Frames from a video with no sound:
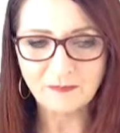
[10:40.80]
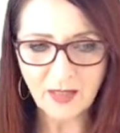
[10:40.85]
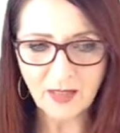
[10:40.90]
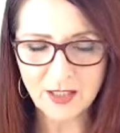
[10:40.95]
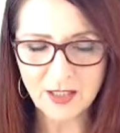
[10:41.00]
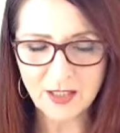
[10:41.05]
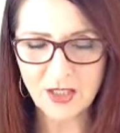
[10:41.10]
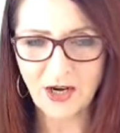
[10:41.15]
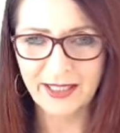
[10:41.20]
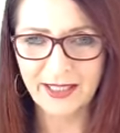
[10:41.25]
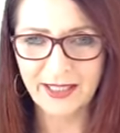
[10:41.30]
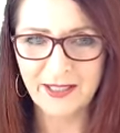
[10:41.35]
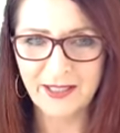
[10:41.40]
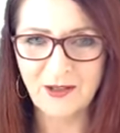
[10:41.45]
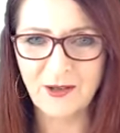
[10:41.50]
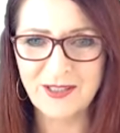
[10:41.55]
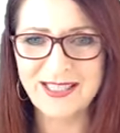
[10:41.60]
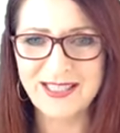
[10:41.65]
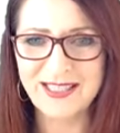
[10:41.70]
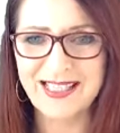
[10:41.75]

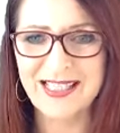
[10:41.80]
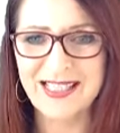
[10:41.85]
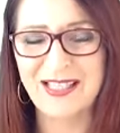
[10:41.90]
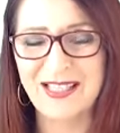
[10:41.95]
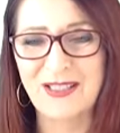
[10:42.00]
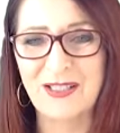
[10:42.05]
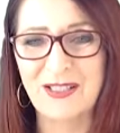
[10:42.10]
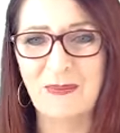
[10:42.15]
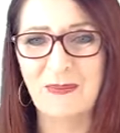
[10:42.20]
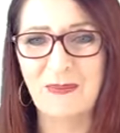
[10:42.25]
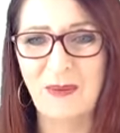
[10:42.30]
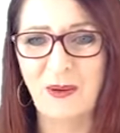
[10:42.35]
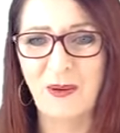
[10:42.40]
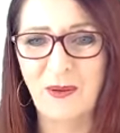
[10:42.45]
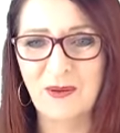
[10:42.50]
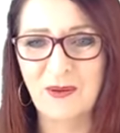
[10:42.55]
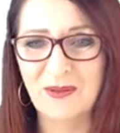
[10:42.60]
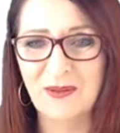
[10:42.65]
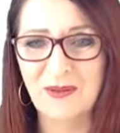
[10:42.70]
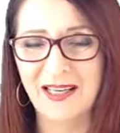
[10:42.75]
diagnoses, I
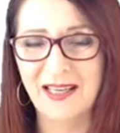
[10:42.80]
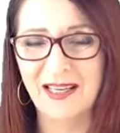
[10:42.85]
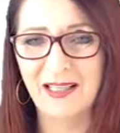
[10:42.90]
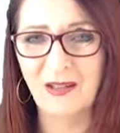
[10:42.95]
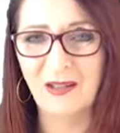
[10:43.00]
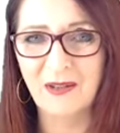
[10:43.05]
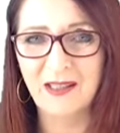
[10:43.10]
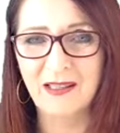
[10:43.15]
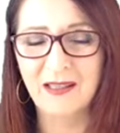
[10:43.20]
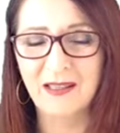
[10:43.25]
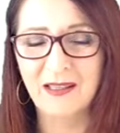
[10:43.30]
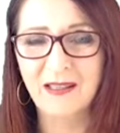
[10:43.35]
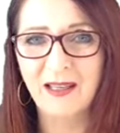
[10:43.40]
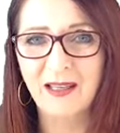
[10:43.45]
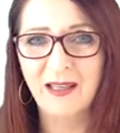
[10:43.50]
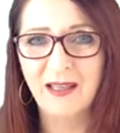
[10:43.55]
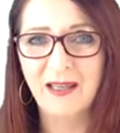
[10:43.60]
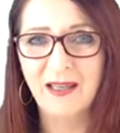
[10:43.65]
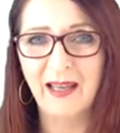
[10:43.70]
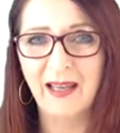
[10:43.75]
suppose, and looking
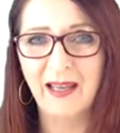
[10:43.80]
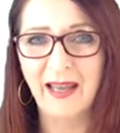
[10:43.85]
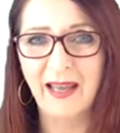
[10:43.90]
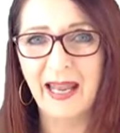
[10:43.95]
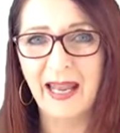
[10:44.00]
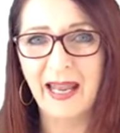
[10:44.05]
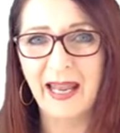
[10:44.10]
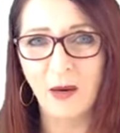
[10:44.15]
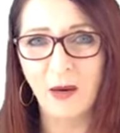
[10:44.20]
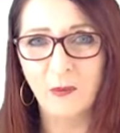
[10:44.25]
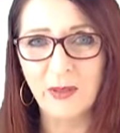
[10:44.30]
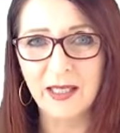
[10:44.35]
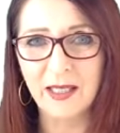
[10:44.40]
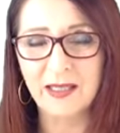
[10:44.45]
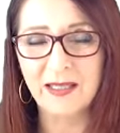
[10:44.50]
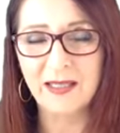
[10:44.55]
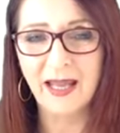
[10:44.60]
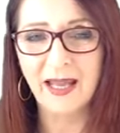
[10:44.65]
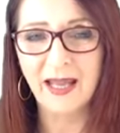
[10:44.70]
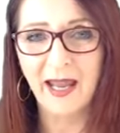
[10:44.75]
at how we can
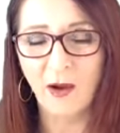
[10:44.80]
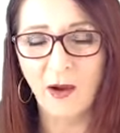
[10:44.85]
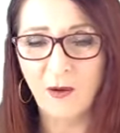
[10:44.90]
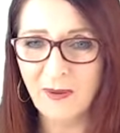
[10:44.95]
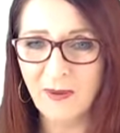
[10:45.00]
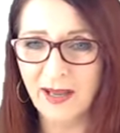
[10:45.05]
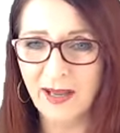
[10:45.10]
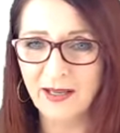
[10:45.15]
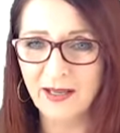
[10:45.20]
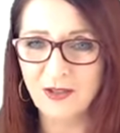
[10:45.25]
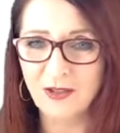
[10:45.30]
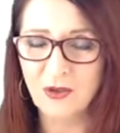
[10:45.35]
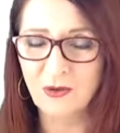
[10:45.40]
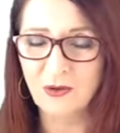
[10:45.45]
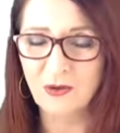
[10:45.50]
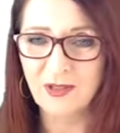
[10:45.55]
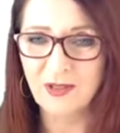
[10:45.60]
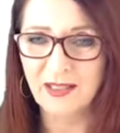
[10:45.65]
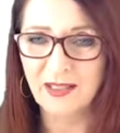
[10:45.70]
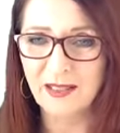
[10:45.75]
help our
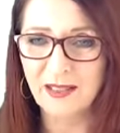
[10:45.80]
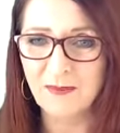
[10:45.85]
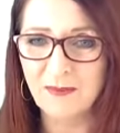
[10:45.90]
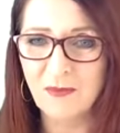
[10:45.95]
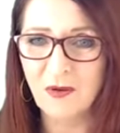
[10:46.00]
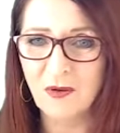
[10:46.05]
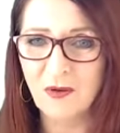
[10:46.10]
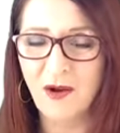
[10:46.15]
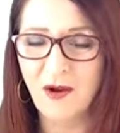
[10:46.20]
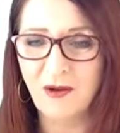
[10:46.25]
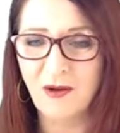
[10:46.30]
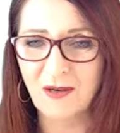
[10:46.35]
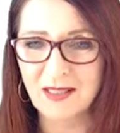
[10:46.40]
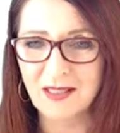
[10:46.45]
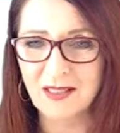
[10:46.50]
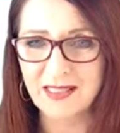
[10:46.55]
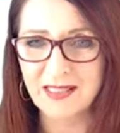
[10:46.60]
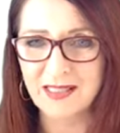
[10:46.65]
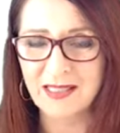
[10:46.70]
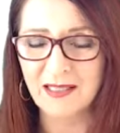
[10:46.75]
children in a more
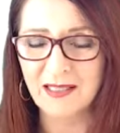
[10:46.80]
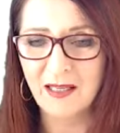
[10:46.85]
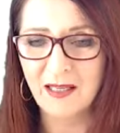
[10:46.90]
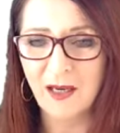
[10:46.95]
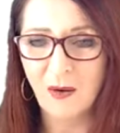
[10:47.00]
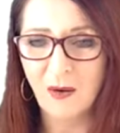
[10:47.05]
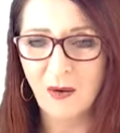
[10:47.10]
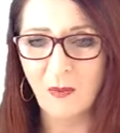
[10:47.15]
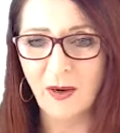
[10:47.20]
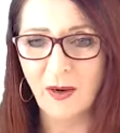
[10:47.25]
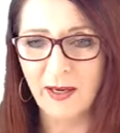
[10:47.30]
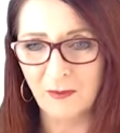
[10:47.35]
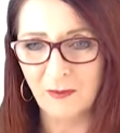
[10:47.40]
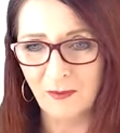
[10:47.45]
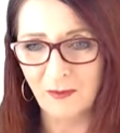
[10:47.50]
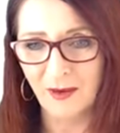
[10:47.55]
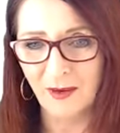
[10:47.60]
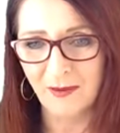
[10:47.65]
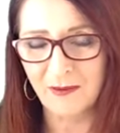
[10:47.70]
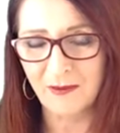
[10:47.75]
holistic way
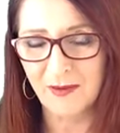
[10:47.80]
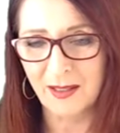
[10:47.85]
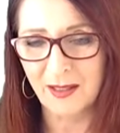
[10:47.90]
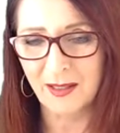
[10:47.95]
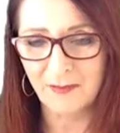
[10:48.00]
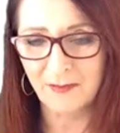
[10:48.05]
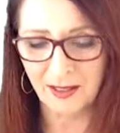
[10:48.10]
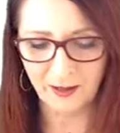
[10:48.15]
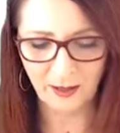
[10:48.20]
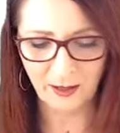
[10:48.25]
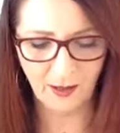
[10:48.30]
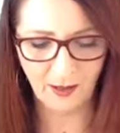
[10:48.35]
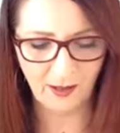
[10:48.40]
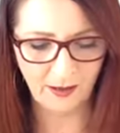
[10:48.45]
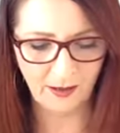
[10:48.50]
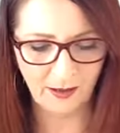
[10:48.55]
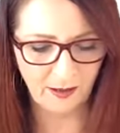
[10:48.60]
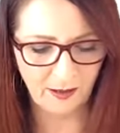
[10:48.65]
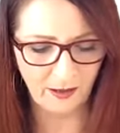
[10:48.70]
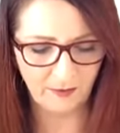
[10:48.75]
rather than
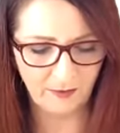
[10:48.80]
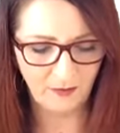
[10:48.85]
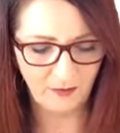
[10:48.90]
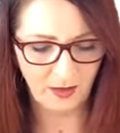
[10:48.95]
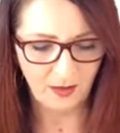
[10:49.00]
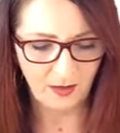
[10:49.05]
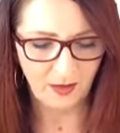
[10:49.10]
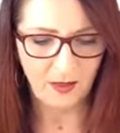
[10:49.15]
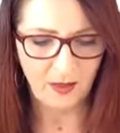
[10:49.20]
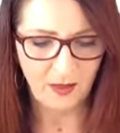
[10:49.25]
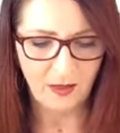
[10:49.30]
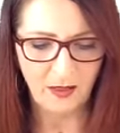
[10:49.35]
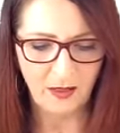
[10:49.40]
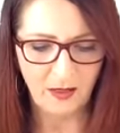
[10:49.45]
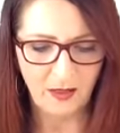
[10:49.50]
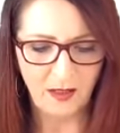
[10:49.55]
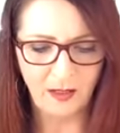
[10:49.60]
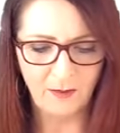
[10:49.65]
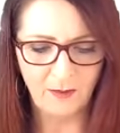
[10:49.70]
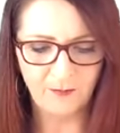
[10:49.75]
medicating.
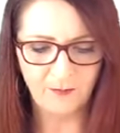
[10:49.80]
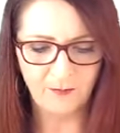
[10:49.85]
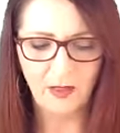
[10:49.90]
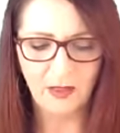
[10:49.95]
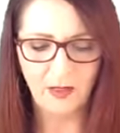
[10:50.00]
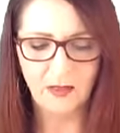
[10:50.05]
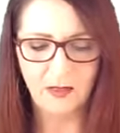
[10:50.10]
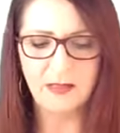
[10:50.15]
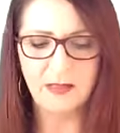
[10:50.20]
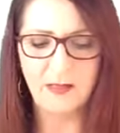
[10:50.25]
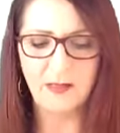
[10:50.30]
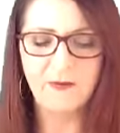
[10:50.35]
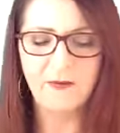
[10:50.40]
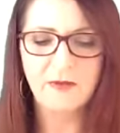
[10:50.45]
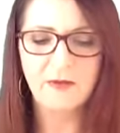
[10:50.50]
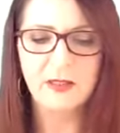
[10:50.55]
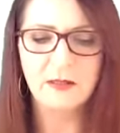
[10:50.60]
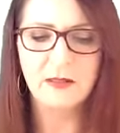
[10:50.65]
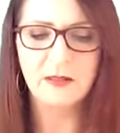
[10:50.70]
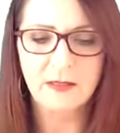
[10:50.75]
Some of
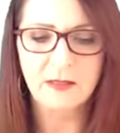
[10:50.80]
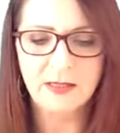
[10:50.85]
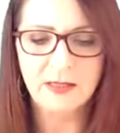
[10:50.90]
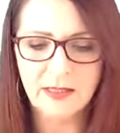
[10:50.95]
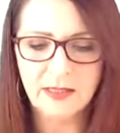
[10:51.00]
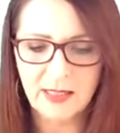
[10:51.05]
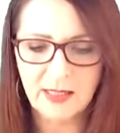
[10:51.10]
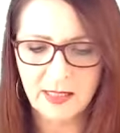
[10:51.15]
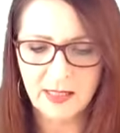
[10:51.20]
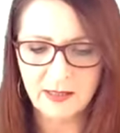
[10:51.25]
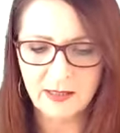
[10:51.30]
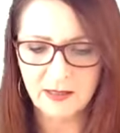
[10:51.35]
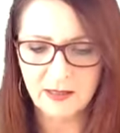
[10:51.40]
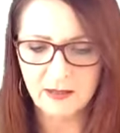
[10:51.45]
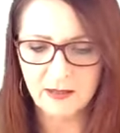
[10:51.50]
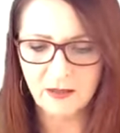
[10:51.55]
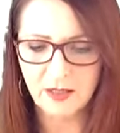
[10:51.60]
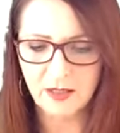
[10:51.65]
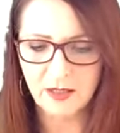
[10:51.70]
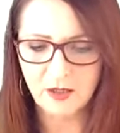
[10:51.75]
the stats
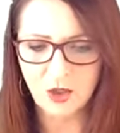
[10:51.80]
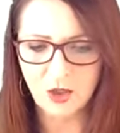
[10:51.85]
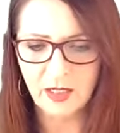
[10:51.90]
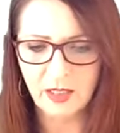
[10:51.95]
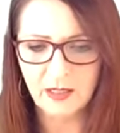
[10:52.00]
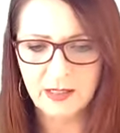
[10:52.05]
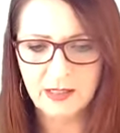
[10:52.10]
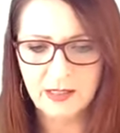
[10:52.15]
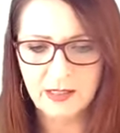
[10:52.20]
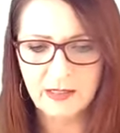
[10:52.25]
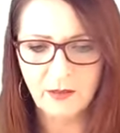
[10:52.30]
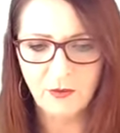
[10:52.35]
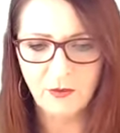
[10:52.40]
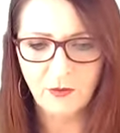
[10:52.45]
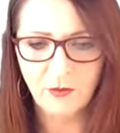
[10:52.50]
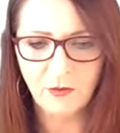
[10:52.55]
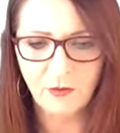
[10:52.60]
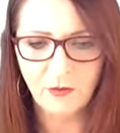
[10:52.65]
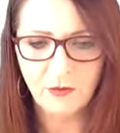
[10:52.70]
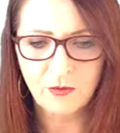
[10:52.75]
that Shelley sent
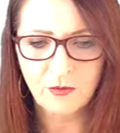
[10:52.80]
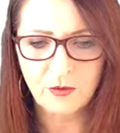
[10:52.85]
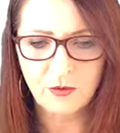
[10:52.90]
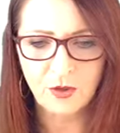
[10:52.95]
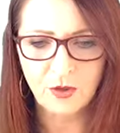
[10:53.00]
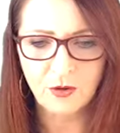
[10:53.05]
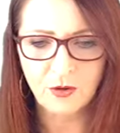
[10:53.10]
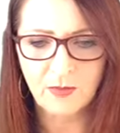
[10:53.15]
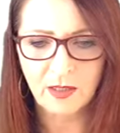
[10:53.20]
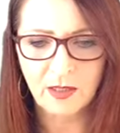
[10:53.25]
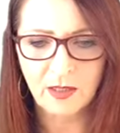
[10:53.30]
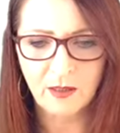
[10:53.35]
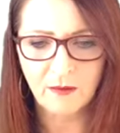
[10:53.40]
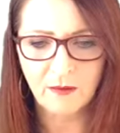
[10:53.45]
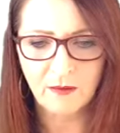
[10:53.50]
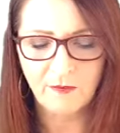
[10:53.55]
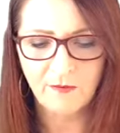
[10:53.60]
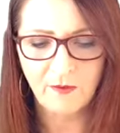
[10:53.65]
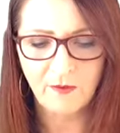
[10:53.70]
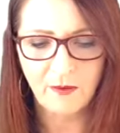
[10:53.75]
through to me
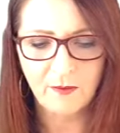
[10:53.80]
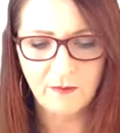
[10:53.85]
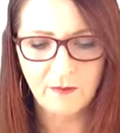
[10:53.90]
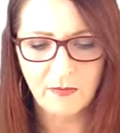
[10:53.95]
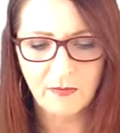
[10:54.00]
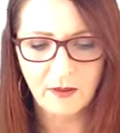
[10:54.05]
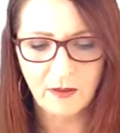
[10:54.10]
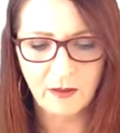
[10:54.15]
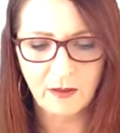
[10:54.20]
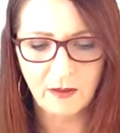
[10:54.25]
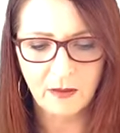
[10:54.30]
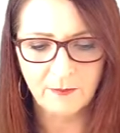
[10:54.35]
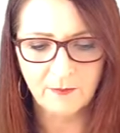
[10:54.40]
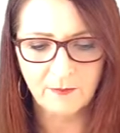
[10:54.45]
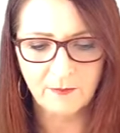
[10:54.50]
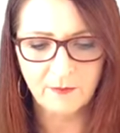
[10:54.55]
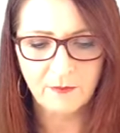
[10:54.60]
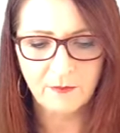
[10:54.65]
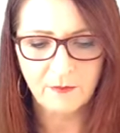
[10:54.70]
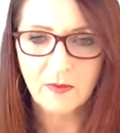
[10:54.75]

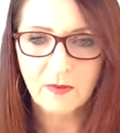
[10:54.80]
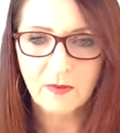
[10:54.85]
from